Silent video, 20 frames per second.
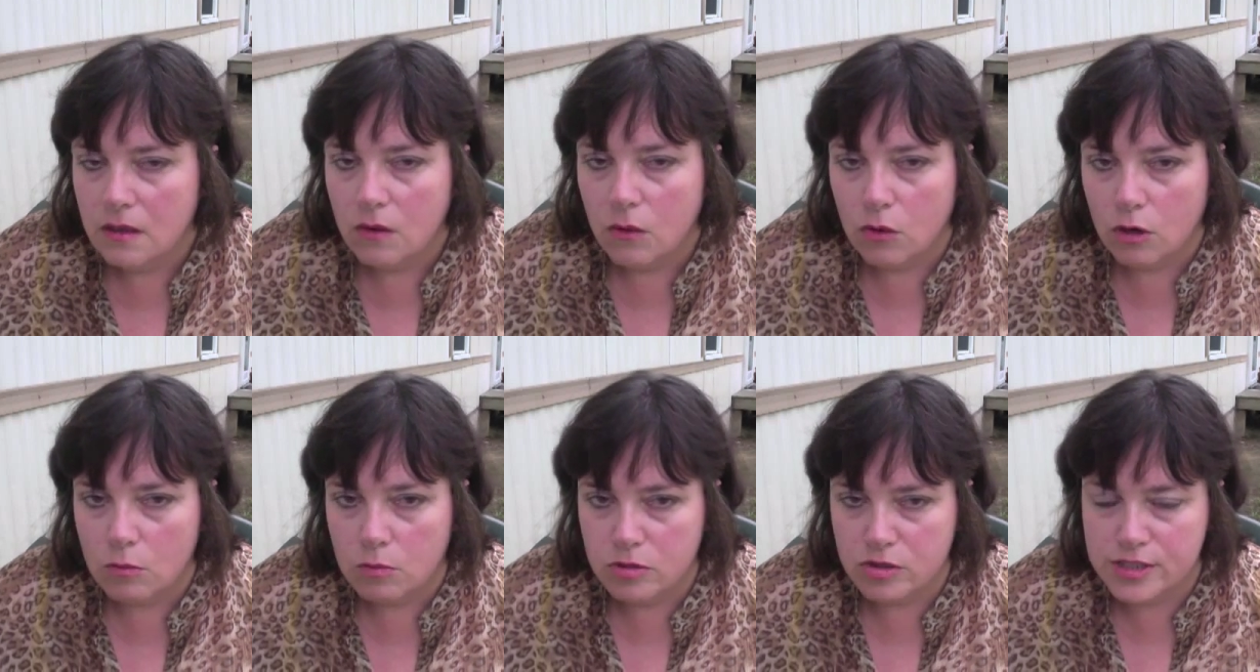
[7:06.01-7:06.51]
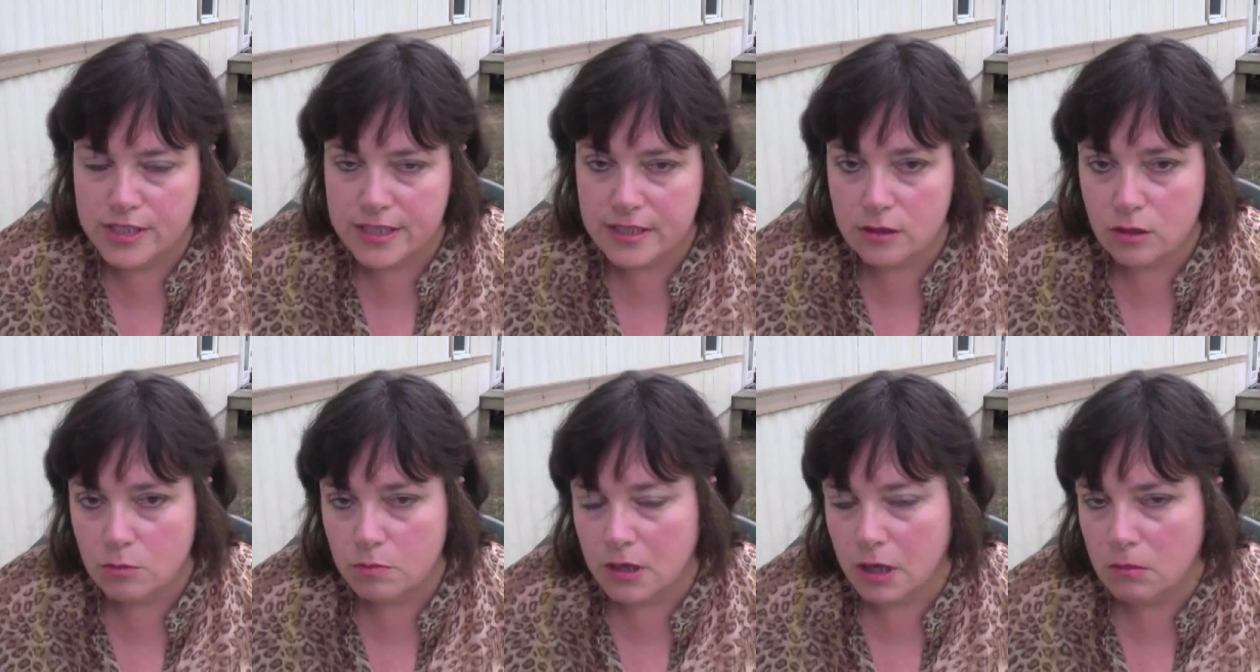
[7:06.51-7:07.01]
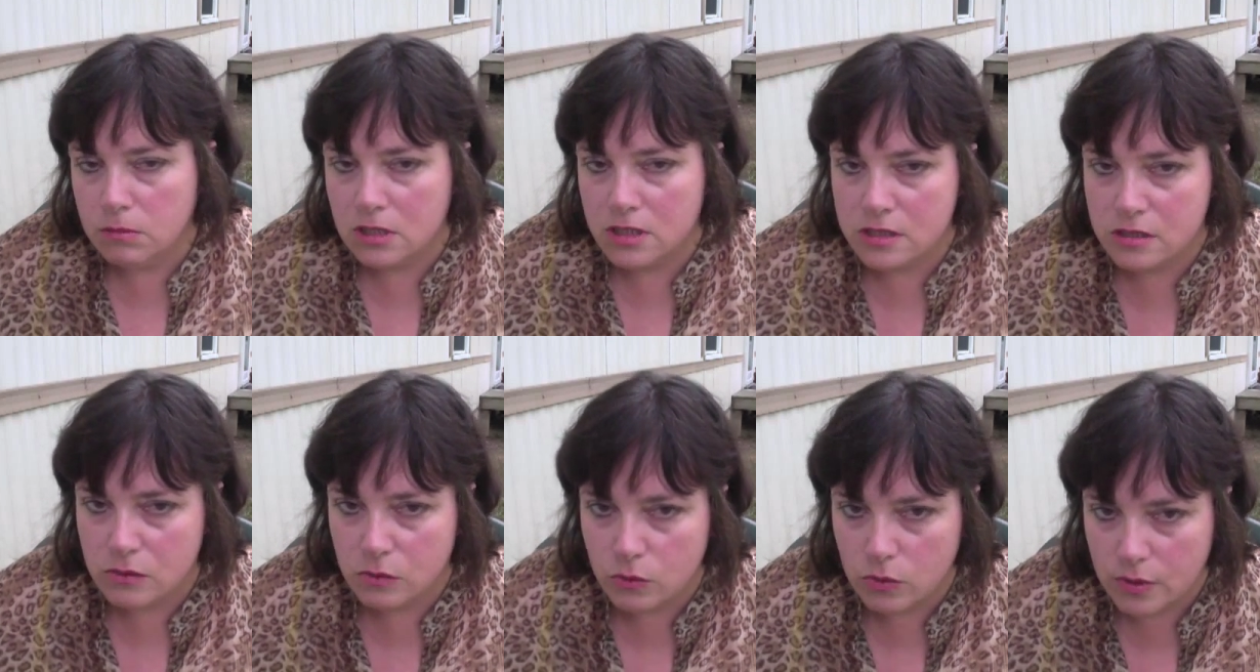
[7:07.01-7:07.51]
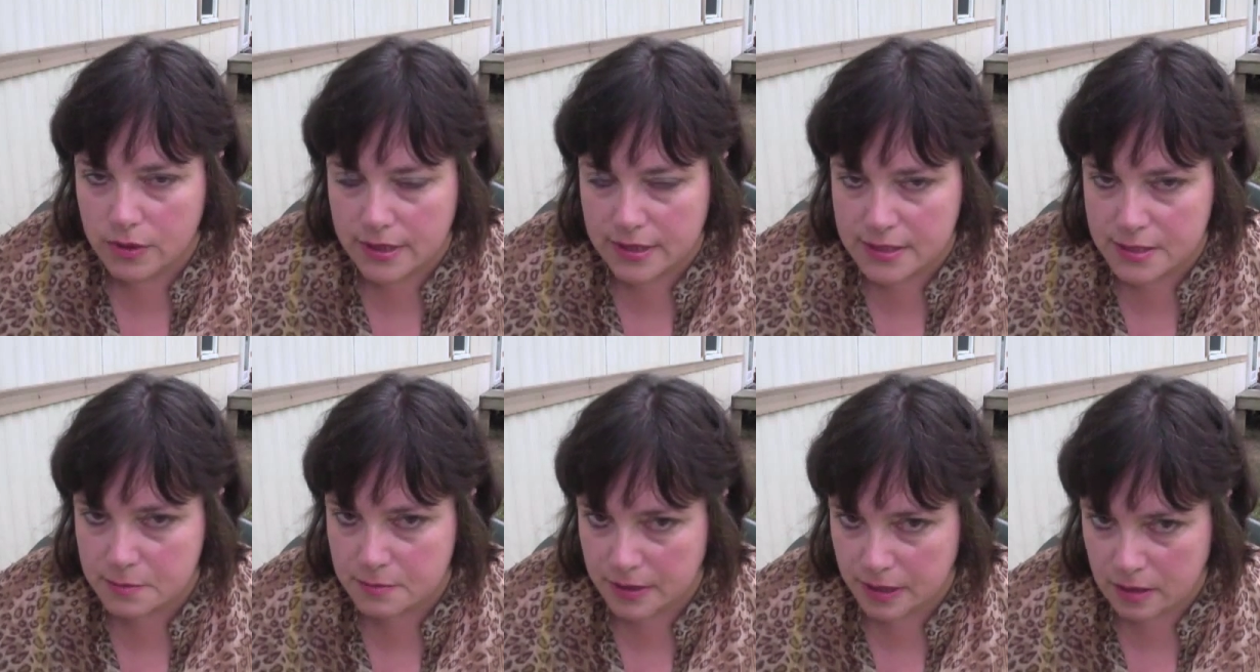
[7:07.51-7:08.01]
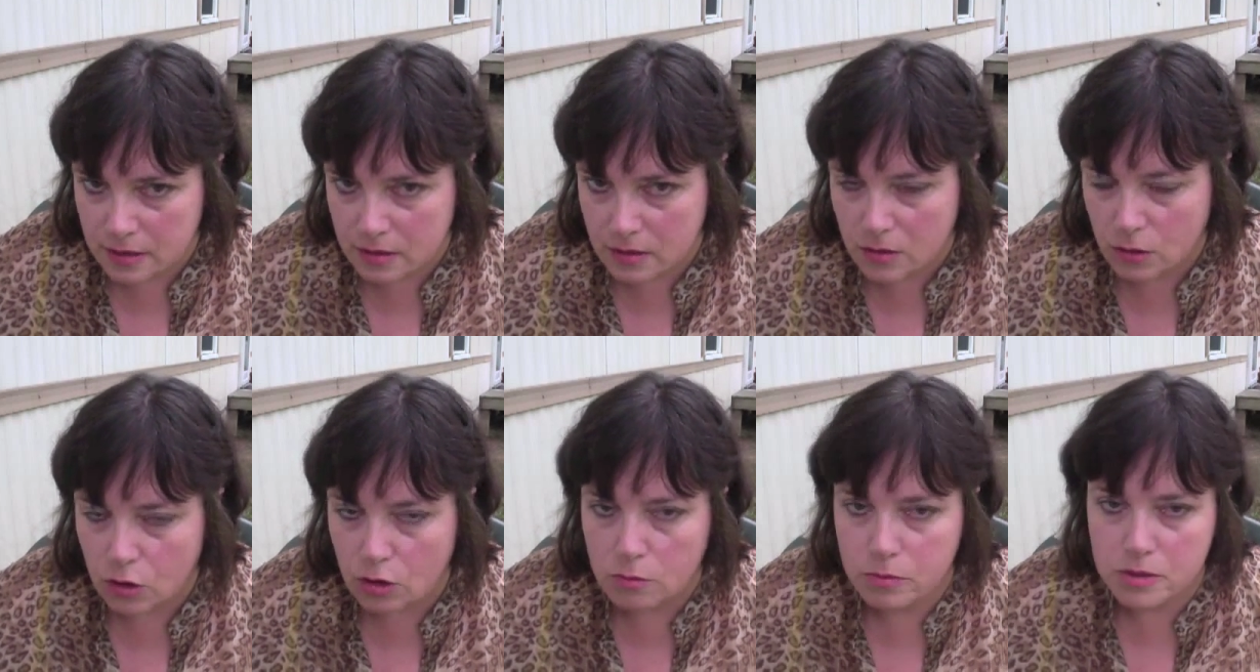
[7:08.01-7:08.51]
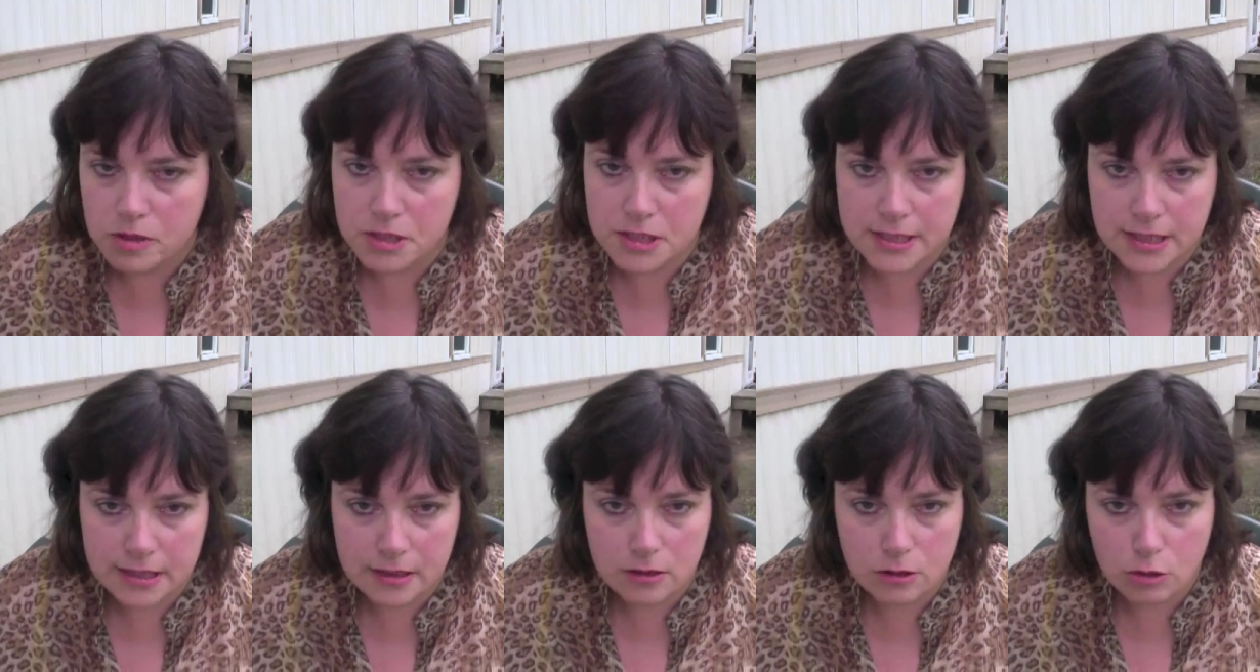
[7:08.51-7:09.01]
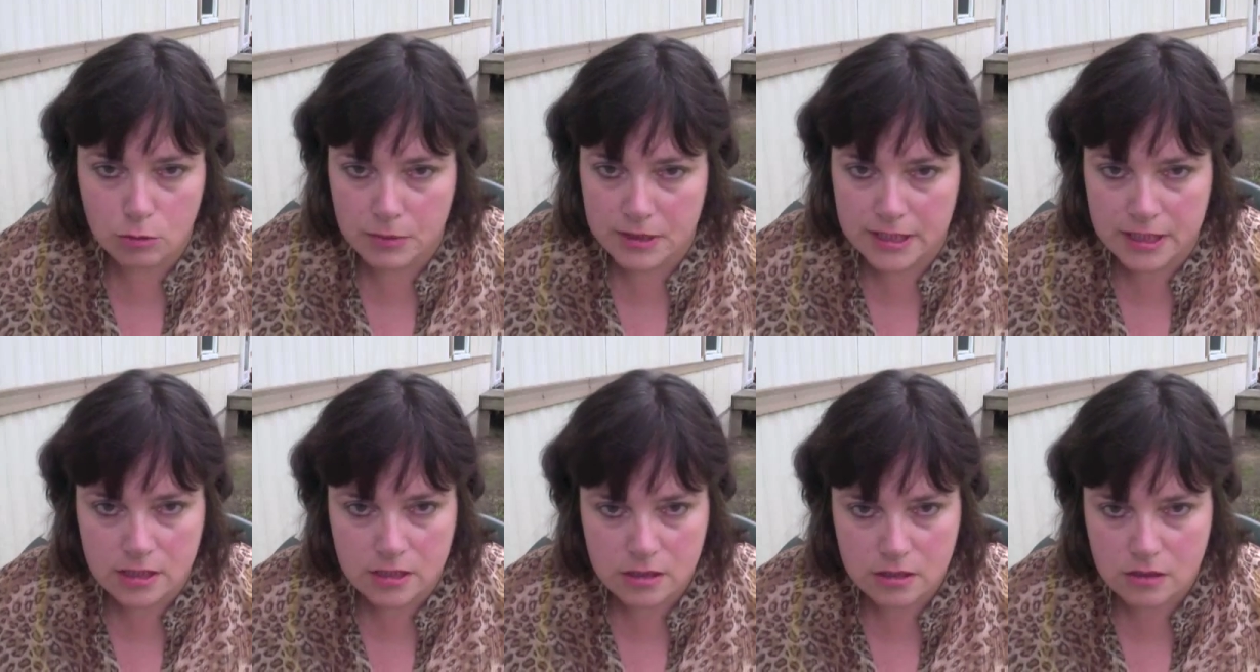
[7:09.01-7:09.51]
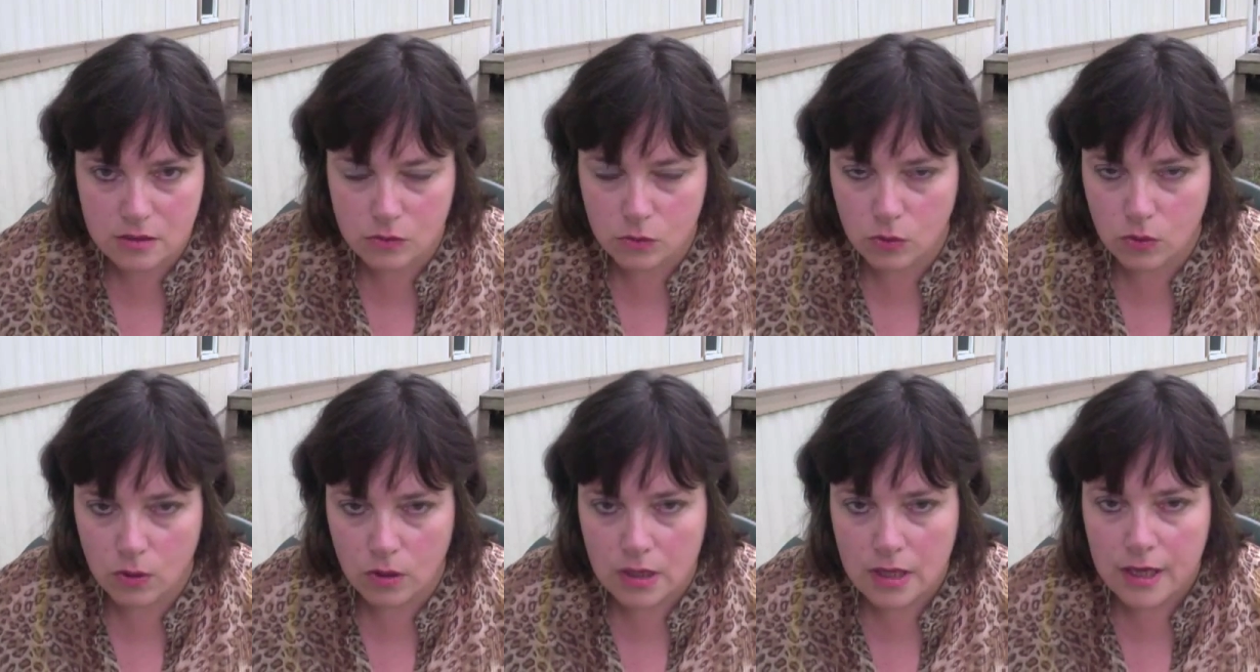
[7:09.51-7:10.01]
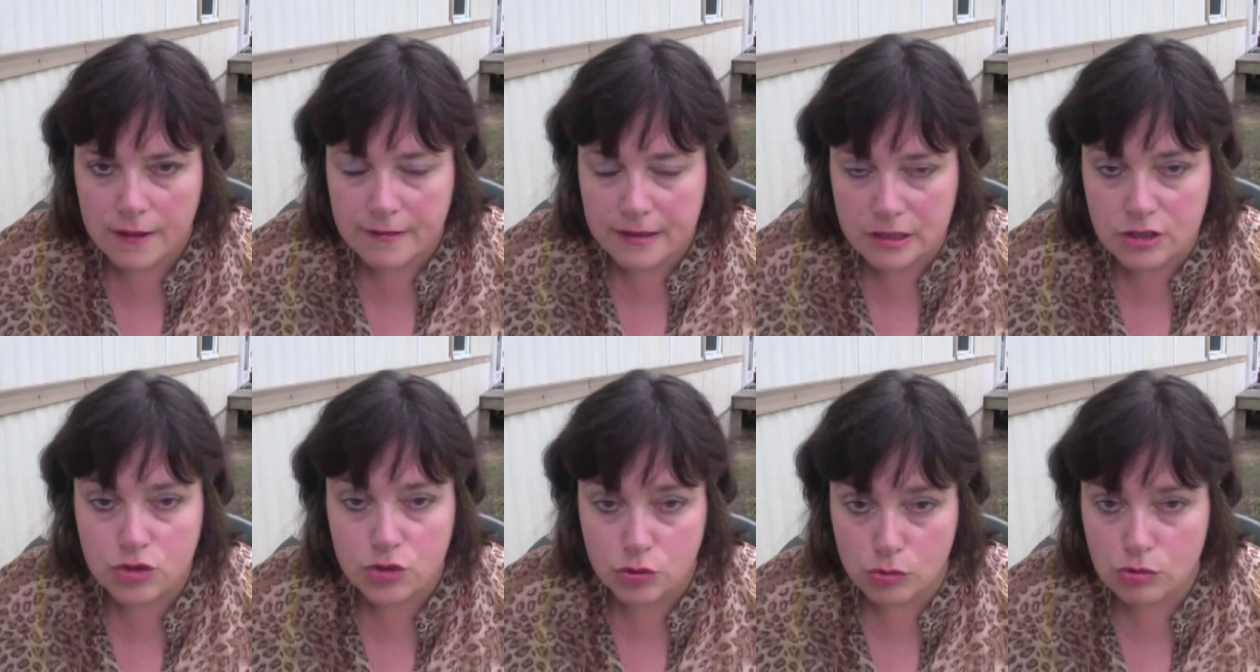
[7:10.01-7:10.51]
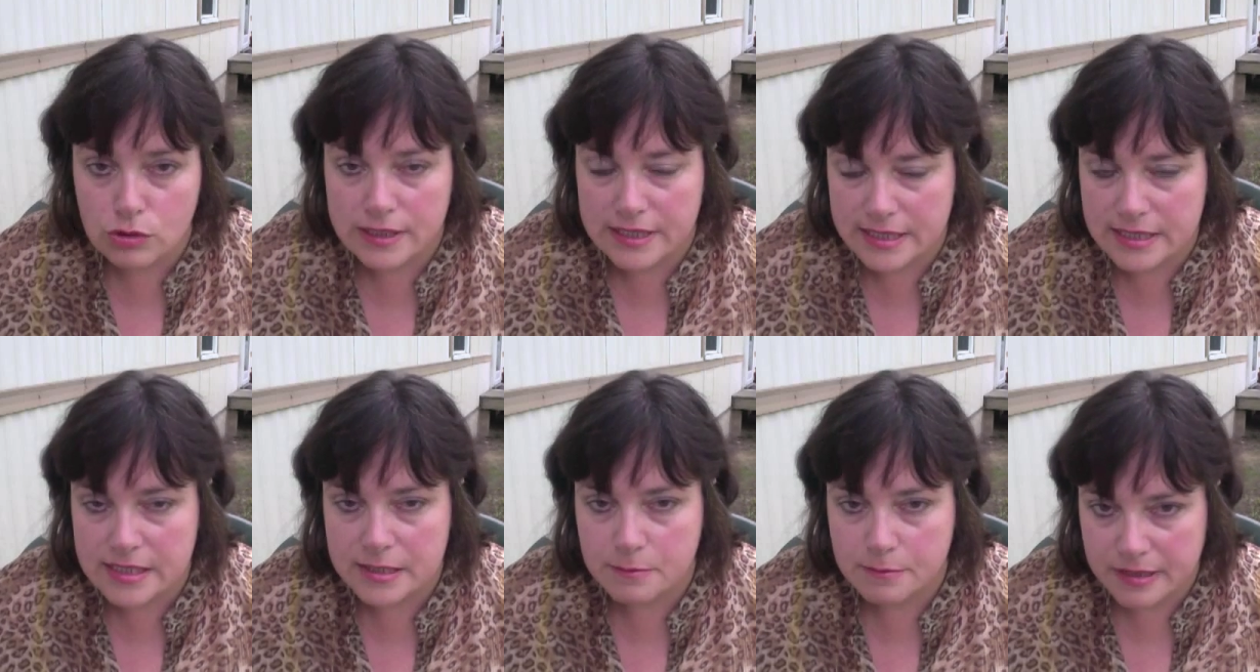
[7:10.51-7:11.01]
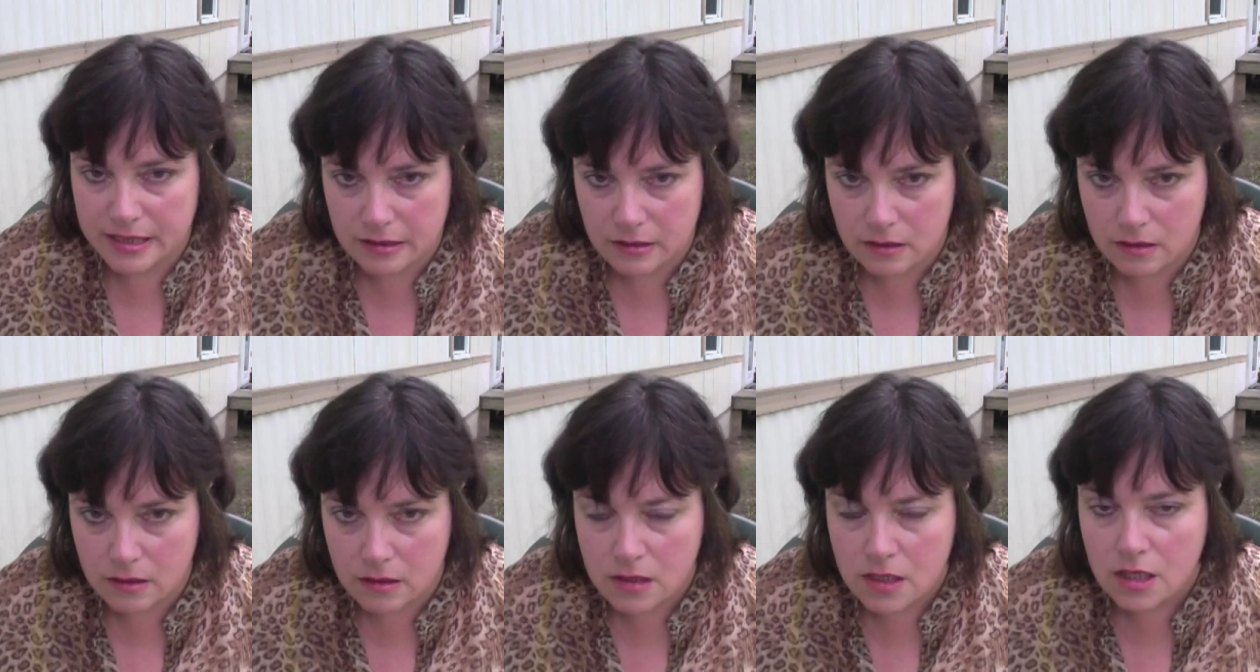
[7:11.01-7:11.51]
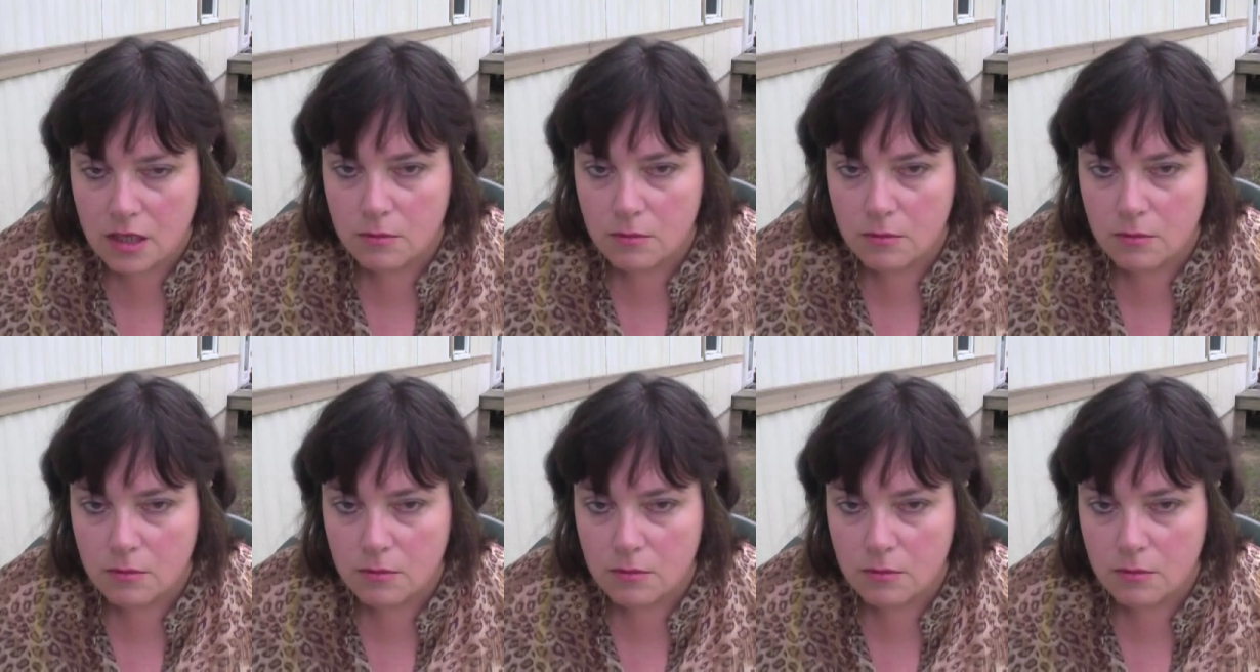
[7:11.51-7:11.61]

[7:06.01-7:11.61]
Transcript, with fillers: or a particular public school that is better or a particular religious school that truly is better.